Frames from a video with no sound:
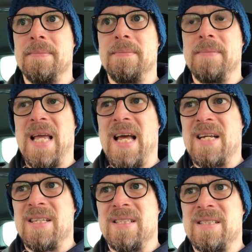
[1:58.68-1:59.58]
yeah,
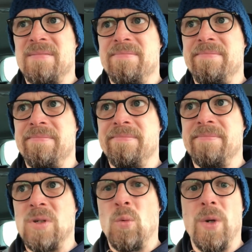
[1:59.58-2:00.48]
it's
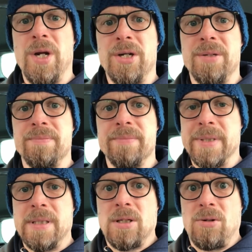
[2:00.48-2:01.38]
weird.
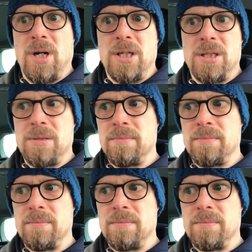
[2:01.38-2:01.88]
It's a crutch,